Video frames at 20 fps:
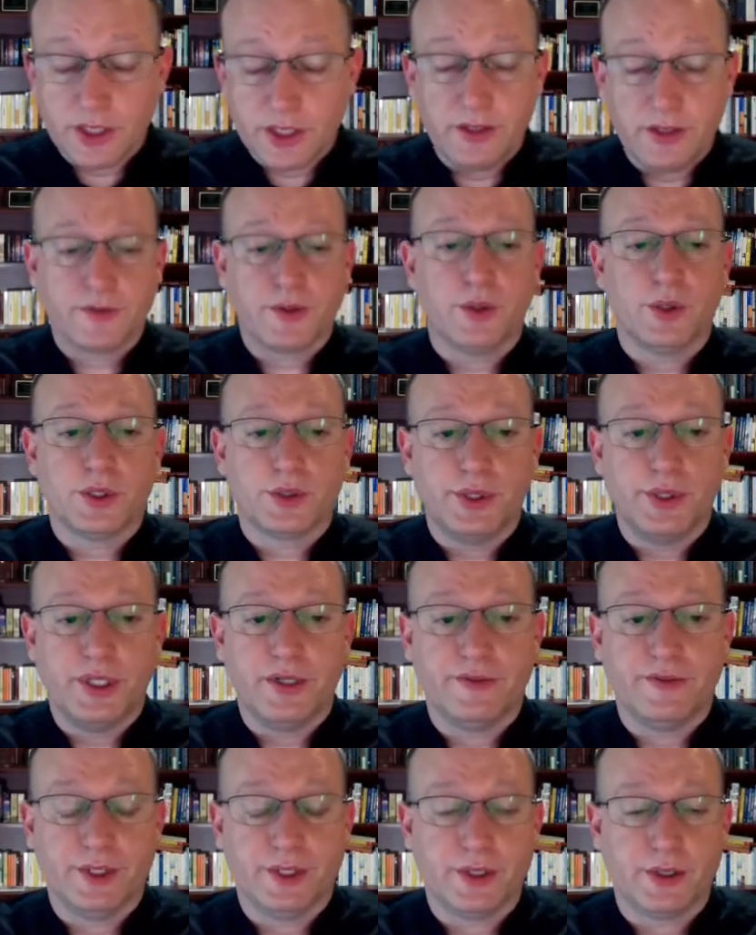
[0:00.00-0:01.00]
And of course, we
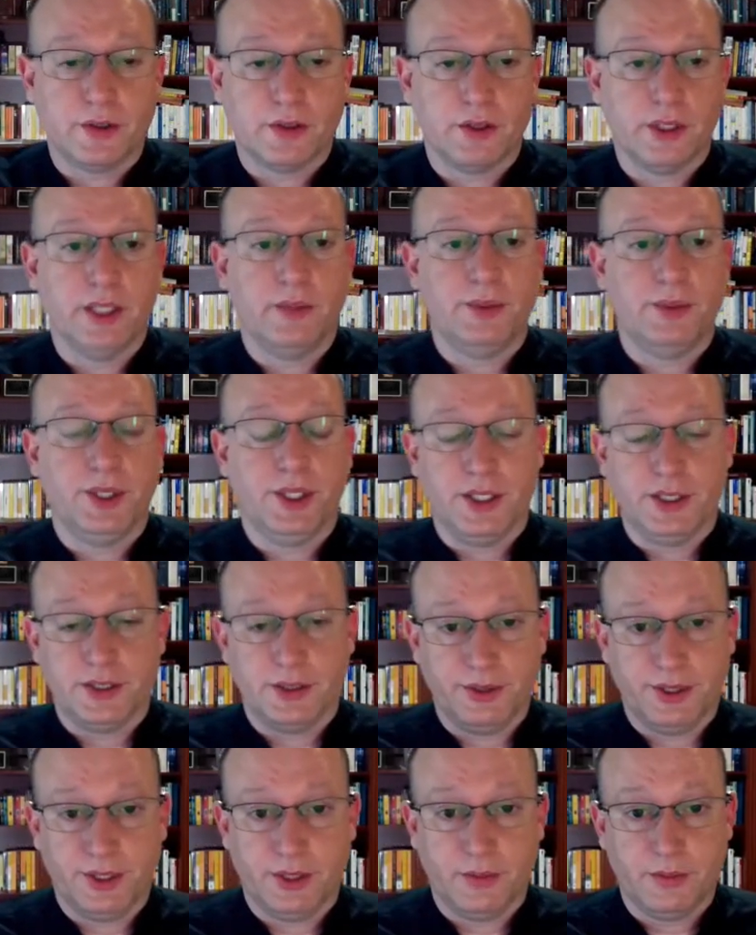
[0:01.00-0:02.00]
have internal
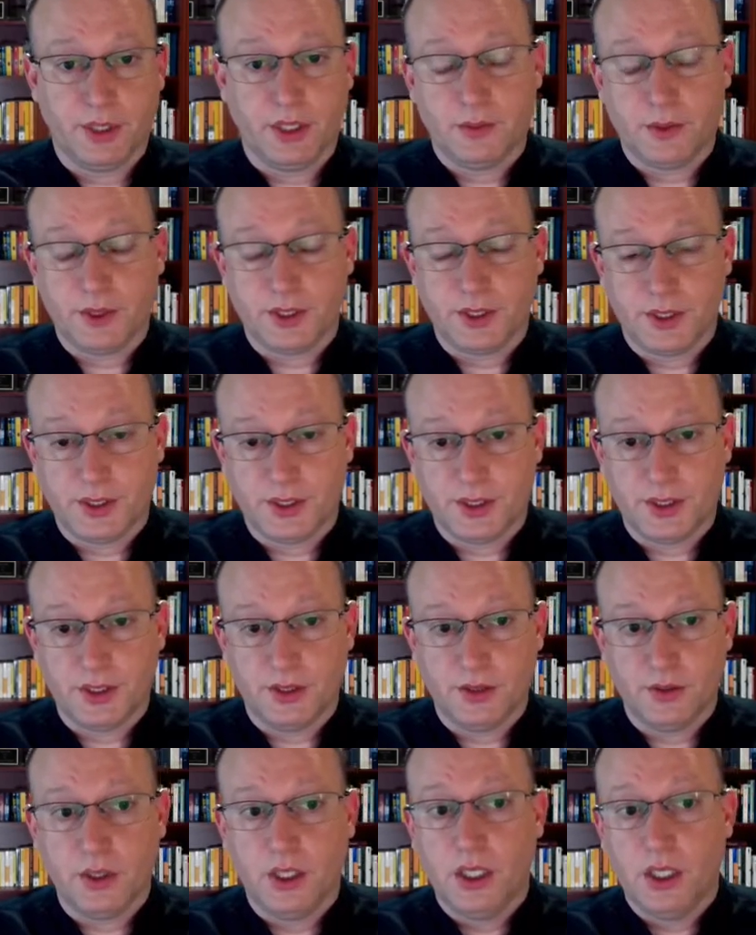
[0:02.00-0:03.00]
APIs that we then publish this
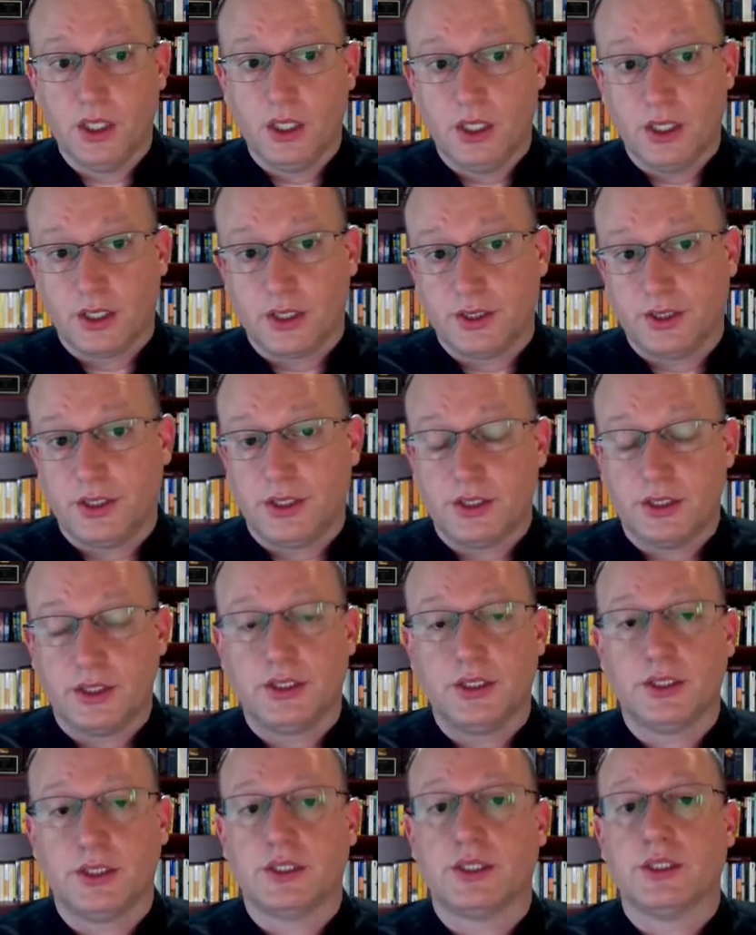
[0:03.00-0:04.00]
to, because this
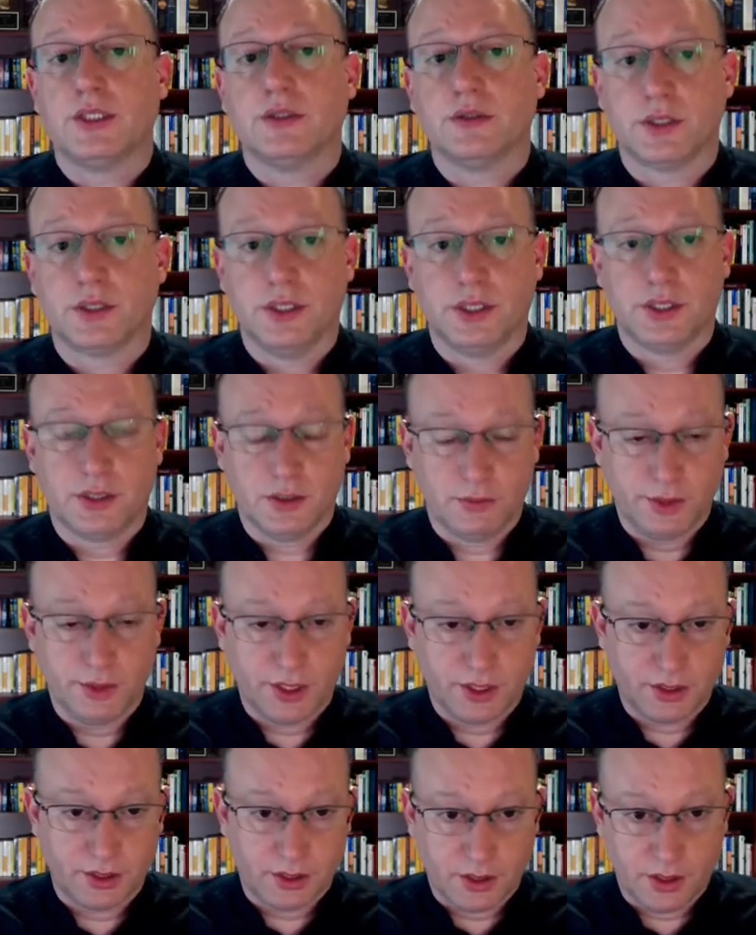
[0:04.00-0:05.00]
isn't a single system,
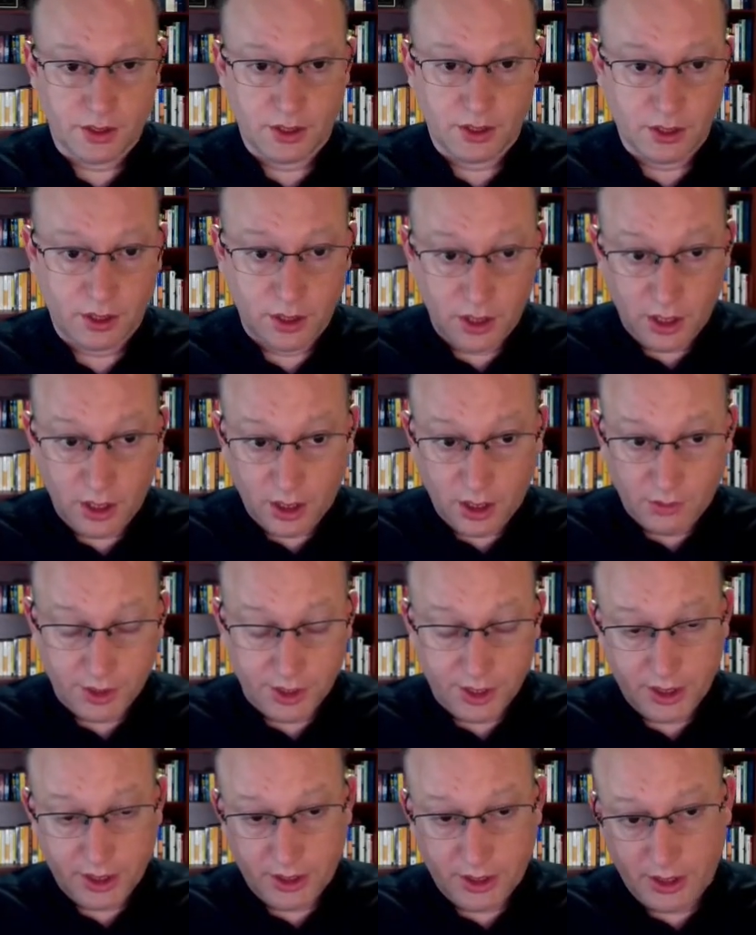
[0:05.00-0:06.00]

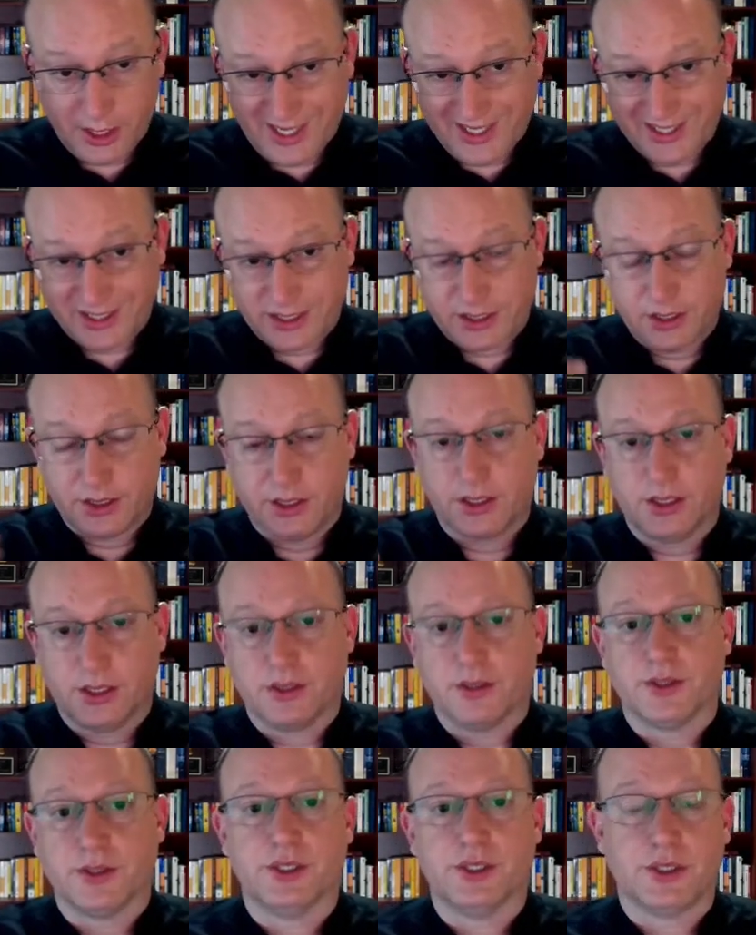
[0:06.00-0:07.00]
but it acts as a
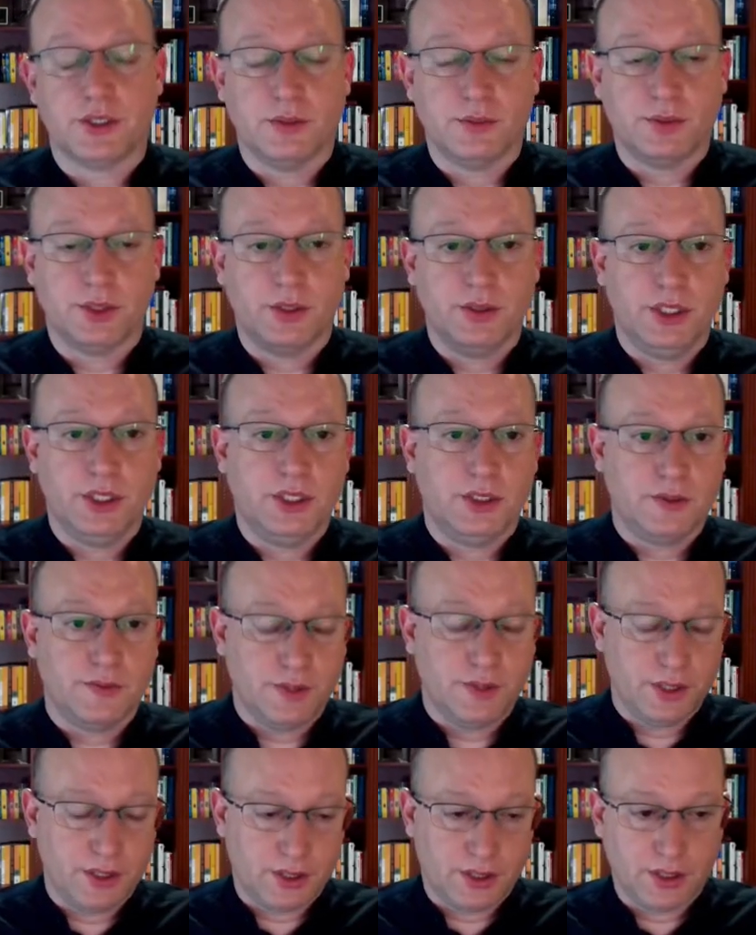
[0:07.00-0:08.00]
single system. So each
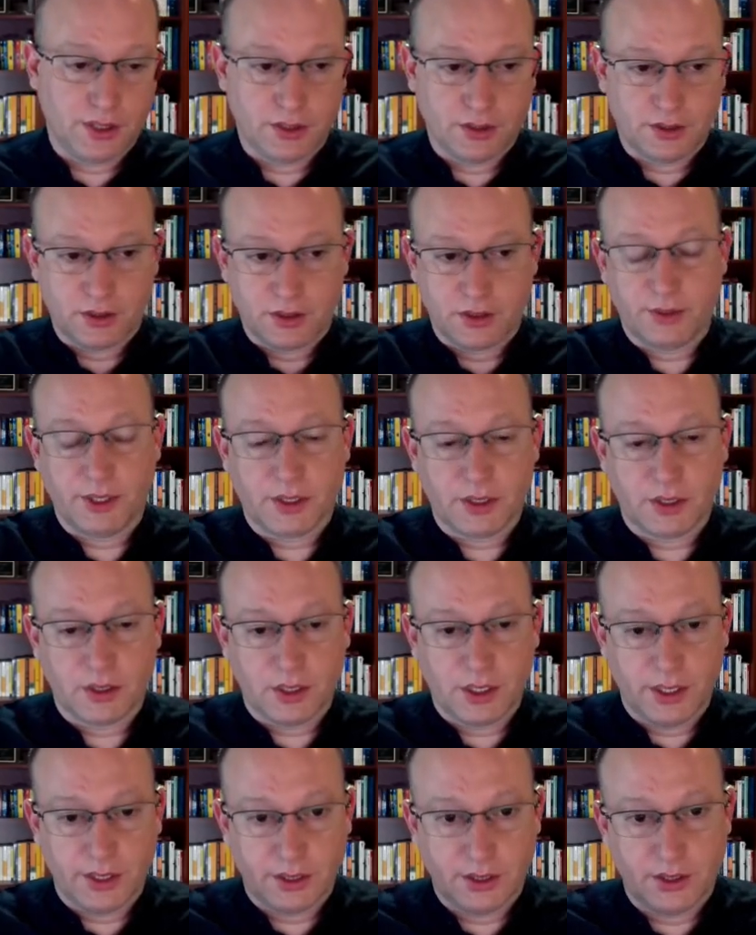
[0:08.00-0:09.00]
of these things are
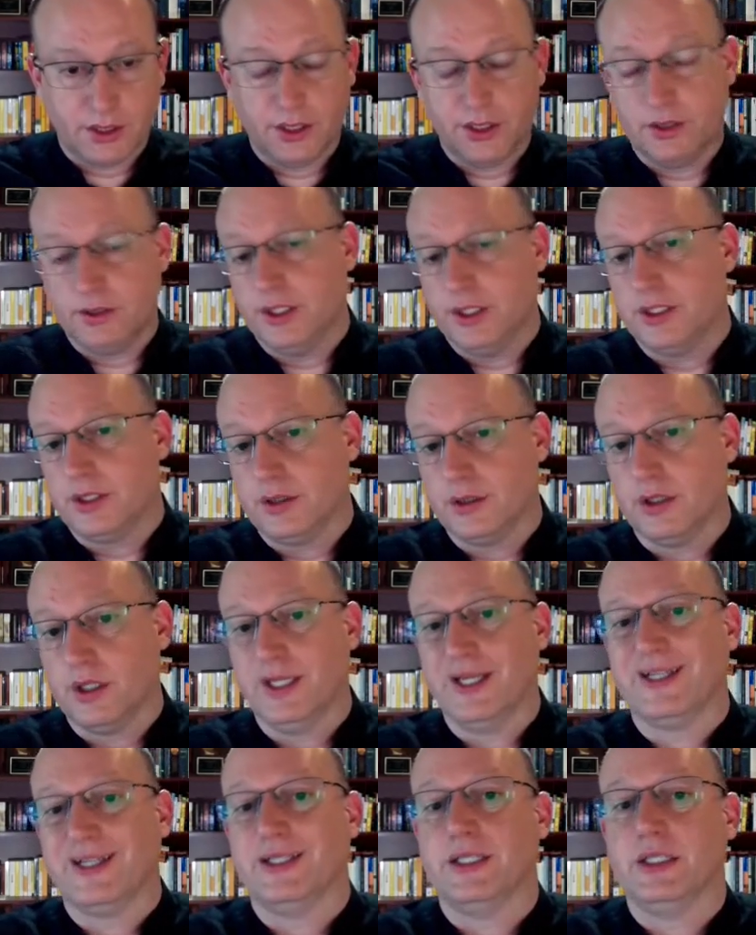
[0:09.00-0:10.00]
specialized, and then they're
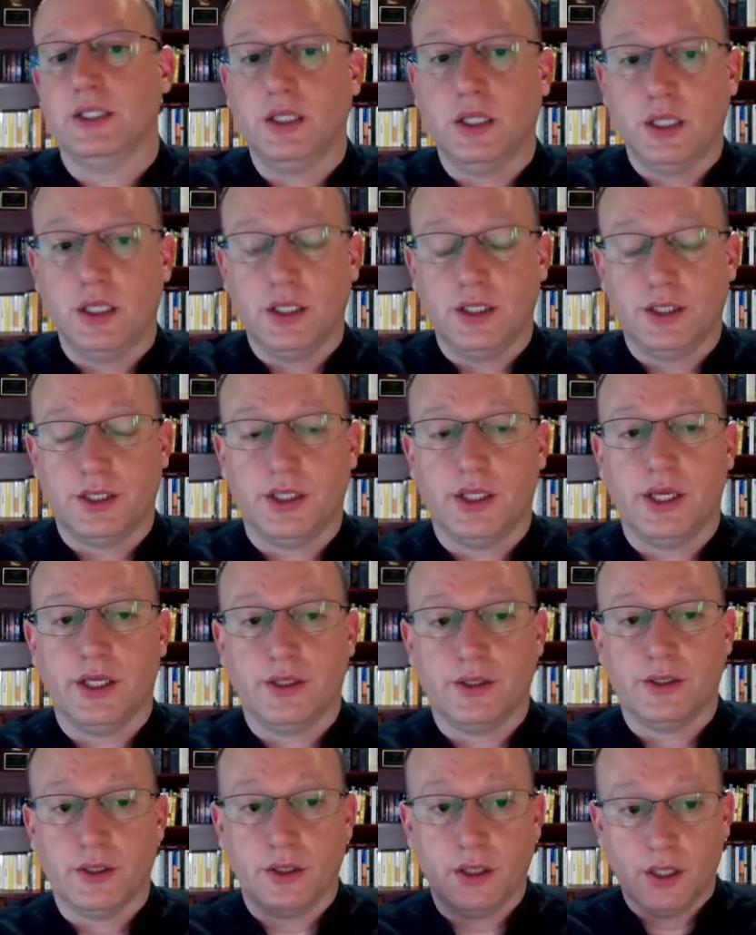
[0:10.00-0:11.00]
interconnected
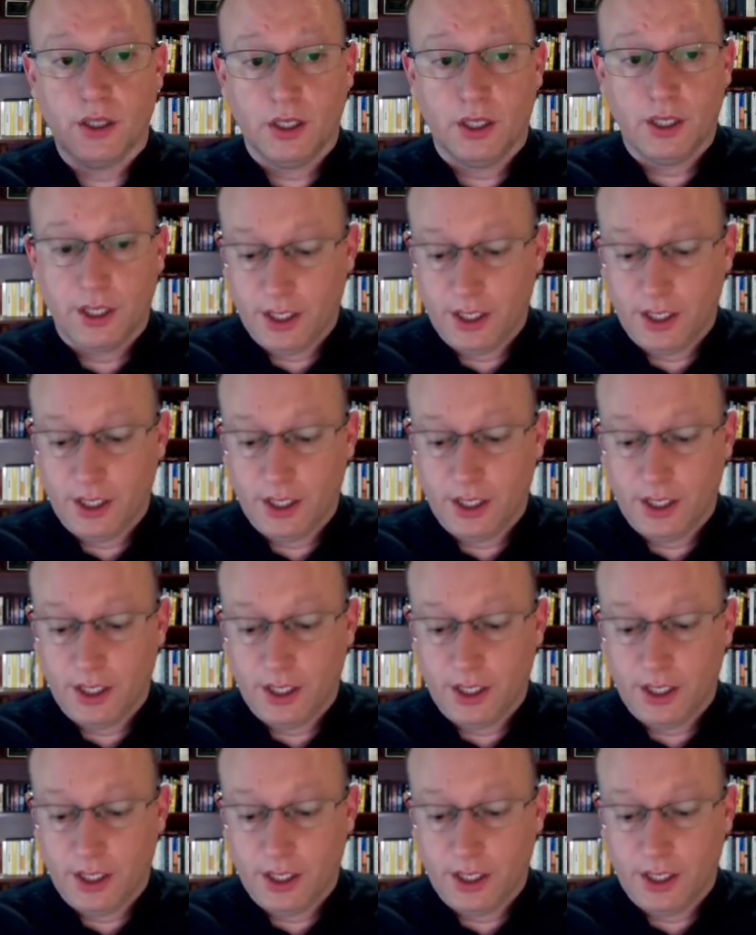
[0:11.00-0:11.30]
together.